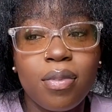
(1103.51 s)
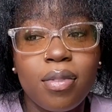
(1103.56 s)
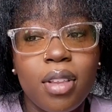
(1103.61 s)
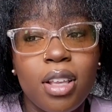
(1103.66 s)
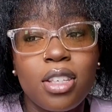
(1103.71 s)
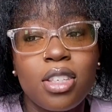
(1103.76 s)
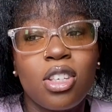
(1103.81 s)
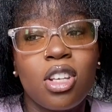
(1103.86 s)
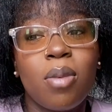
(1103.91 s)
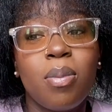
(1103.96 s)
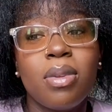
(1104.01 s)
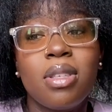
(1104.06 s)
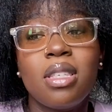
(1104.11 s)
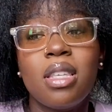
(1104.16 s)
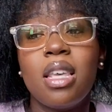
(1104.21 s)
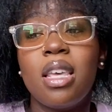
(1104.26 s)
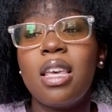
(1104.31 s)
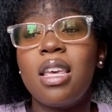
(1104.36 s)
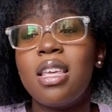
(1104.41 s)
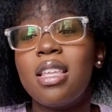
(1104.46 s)
That's the cup of
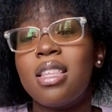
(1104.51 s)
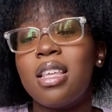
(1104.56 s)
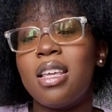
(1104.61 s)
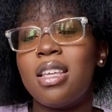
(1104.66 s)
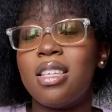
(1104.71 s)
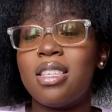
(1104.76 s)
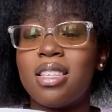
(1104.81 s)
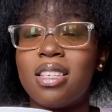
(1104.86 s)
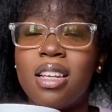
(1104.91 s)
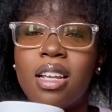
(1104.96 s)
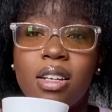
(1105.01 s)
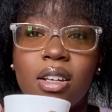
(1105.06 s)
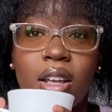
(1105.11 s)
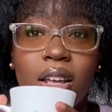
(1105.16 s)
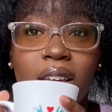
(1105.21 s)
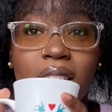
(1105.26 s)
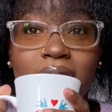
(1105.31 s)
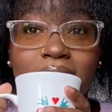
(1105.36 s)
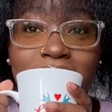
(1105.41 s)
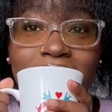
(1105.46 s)
tea. That isn't that nice.